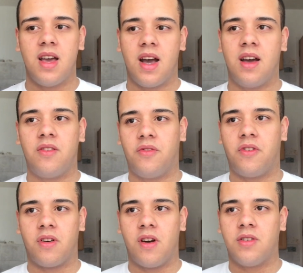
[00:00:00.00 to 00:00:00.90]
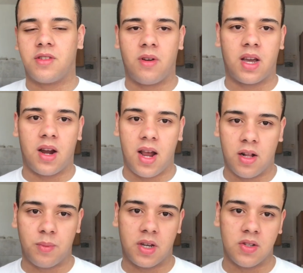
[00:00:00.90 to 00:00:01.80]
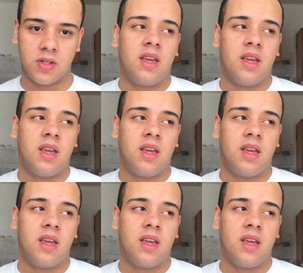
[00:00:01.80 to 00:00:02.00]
and for also like our health, because